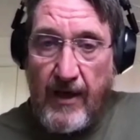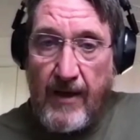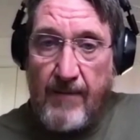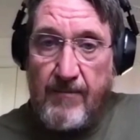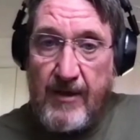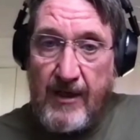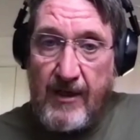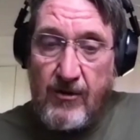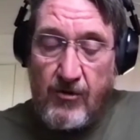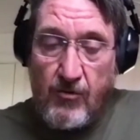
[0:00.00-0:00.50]
I
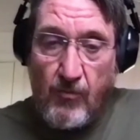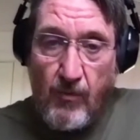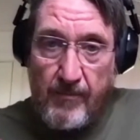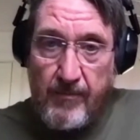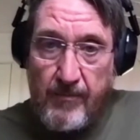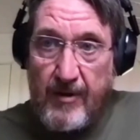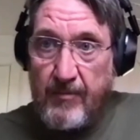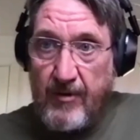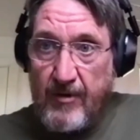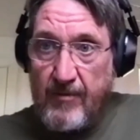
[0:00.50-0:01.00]
mean, into where
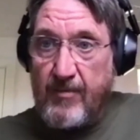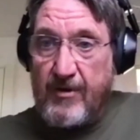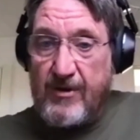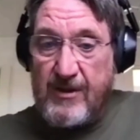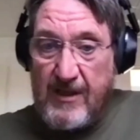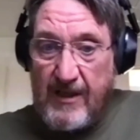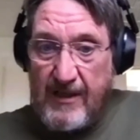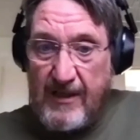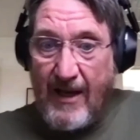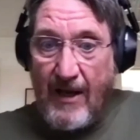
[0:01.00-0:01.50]
people are
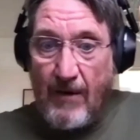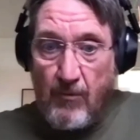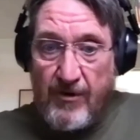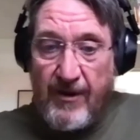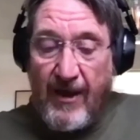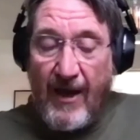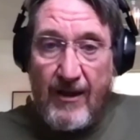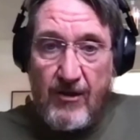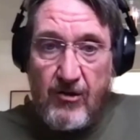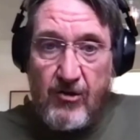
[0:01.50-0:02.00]
busy with
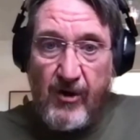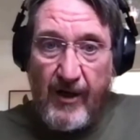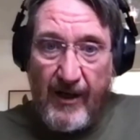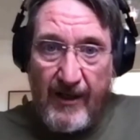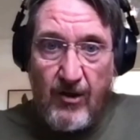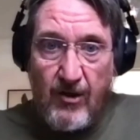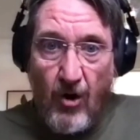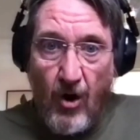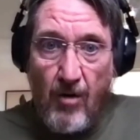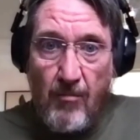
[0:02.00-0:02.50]

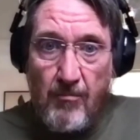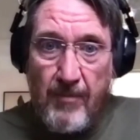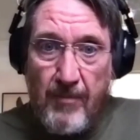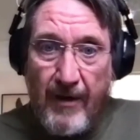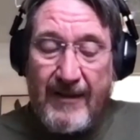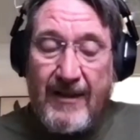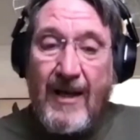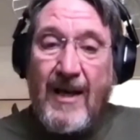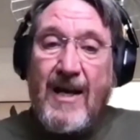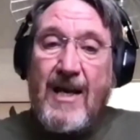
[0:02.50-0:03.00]
hand-to-hand
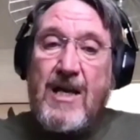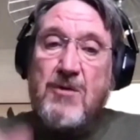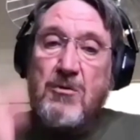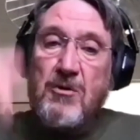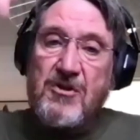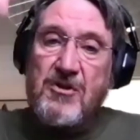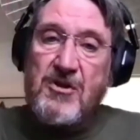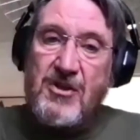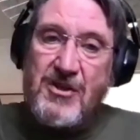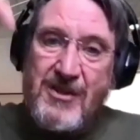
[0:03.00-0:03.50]
combat. He
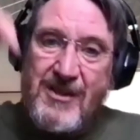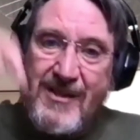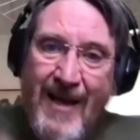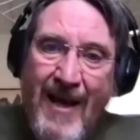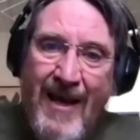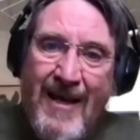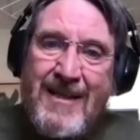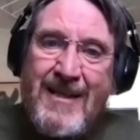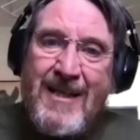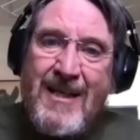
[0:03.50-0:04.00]
would
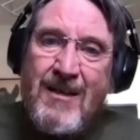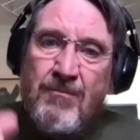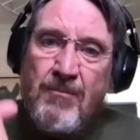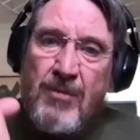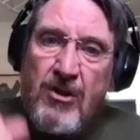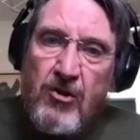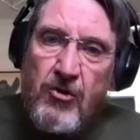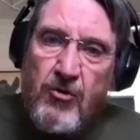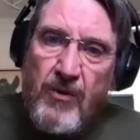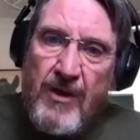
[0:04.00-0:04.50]
stand in
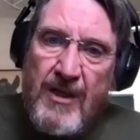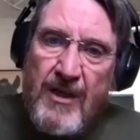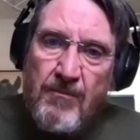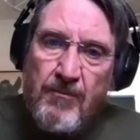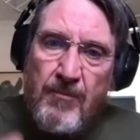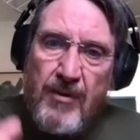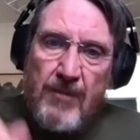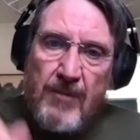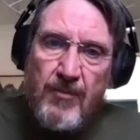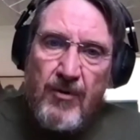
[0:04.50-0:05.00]

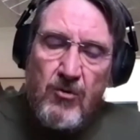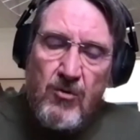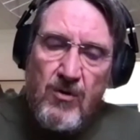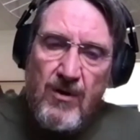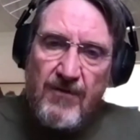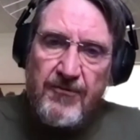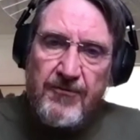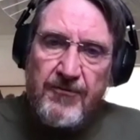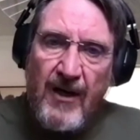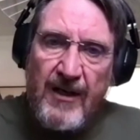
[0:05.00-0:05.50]
between people who
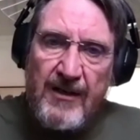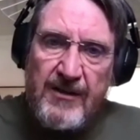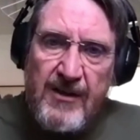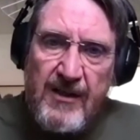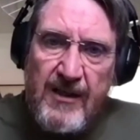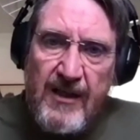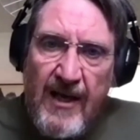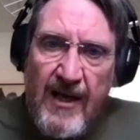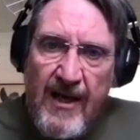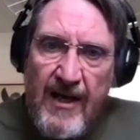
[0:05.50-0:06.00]
were
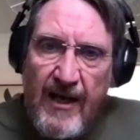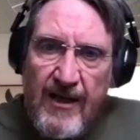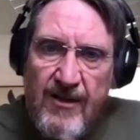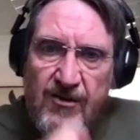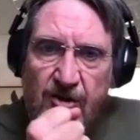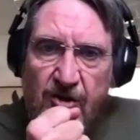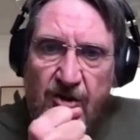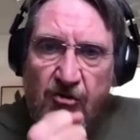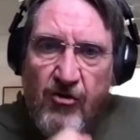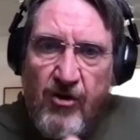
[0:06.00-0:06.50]
fighting and
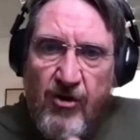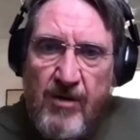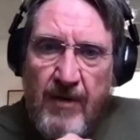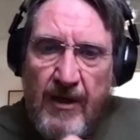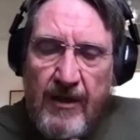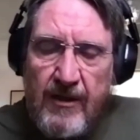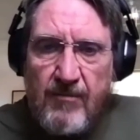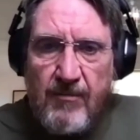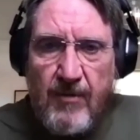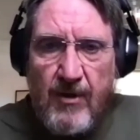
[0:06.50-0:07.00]
scream
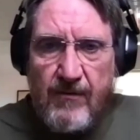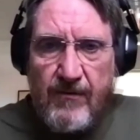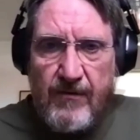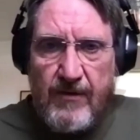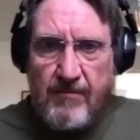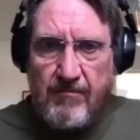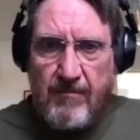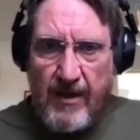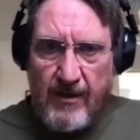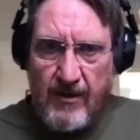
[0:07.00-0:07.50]
at them over the
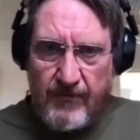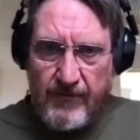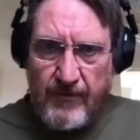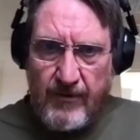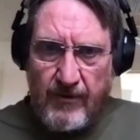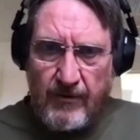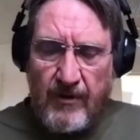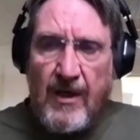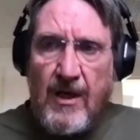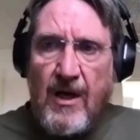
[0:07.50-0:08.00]

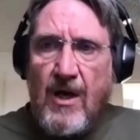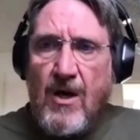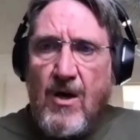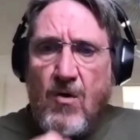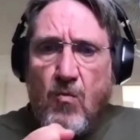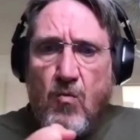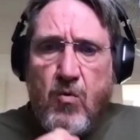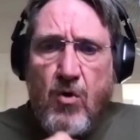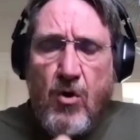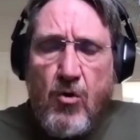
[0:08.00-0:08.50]
megaphone.
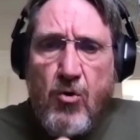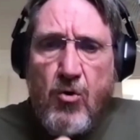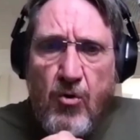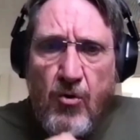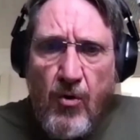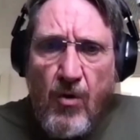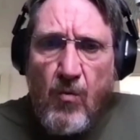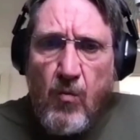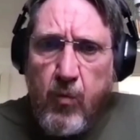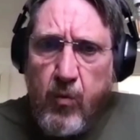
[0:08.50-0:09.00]

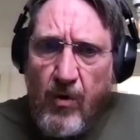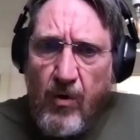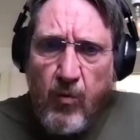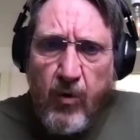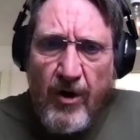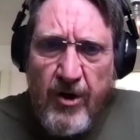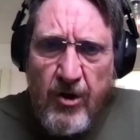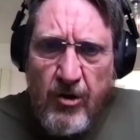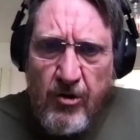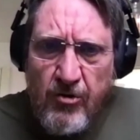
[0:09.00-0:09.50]

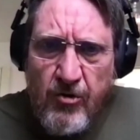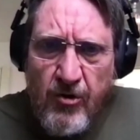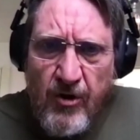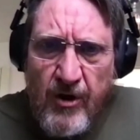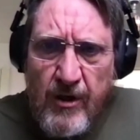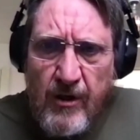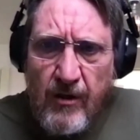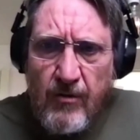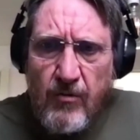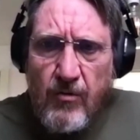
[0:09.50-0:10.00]
What are you
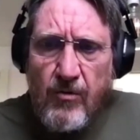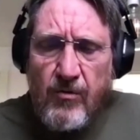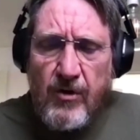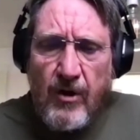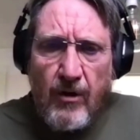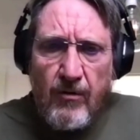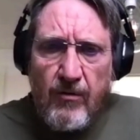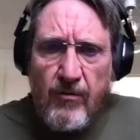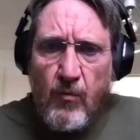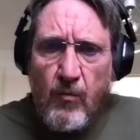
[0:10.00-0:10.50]
doing?
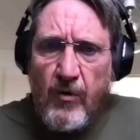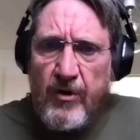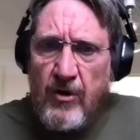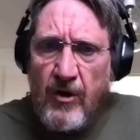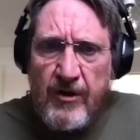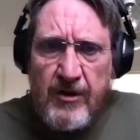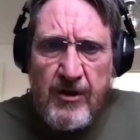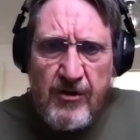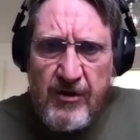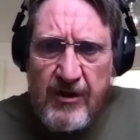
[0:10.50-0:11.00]
We're
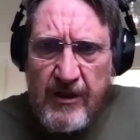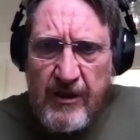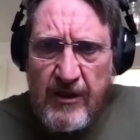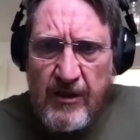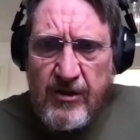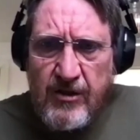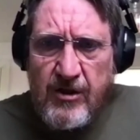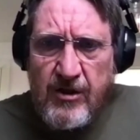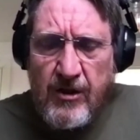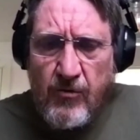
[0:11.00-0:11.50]
not here to kill
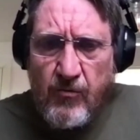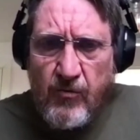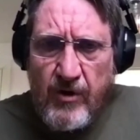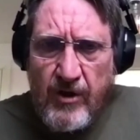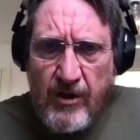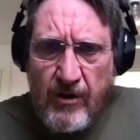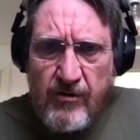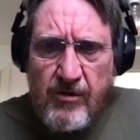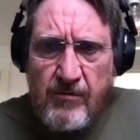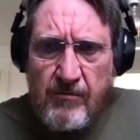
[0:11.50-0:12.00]
each other. We're
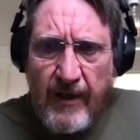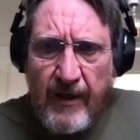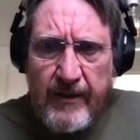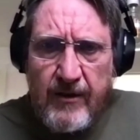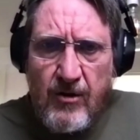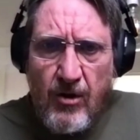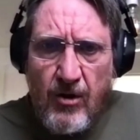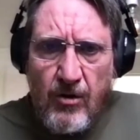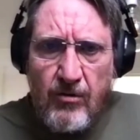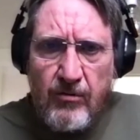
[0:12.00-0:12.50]
here to mine
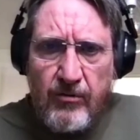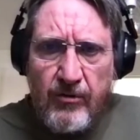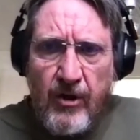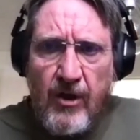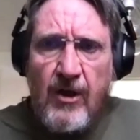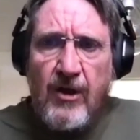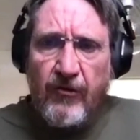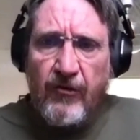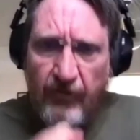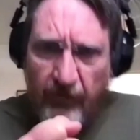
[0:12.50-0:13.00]
gold.
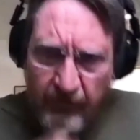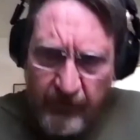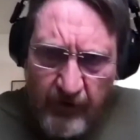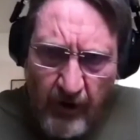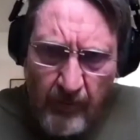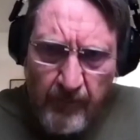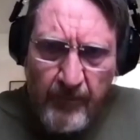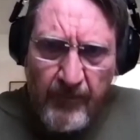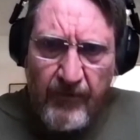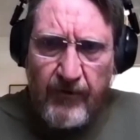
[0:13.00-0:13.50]

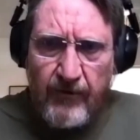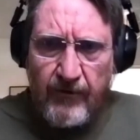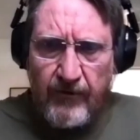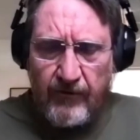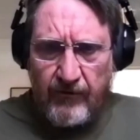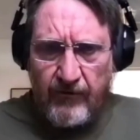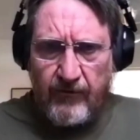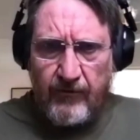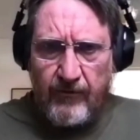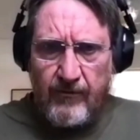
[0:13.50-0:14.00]
Stop
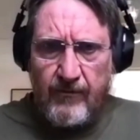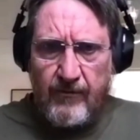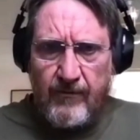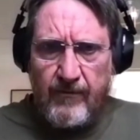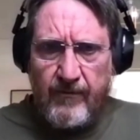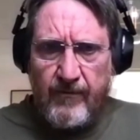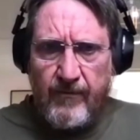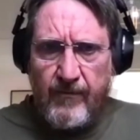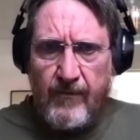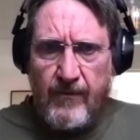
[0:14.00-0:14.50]
this.
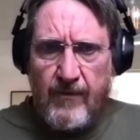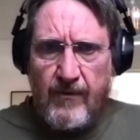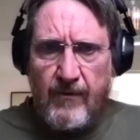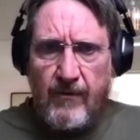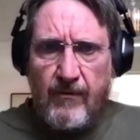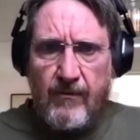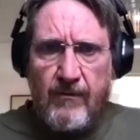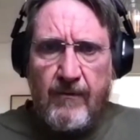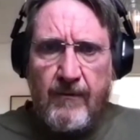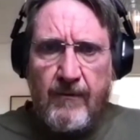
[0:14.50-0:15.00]

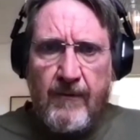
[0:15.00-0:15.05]
No.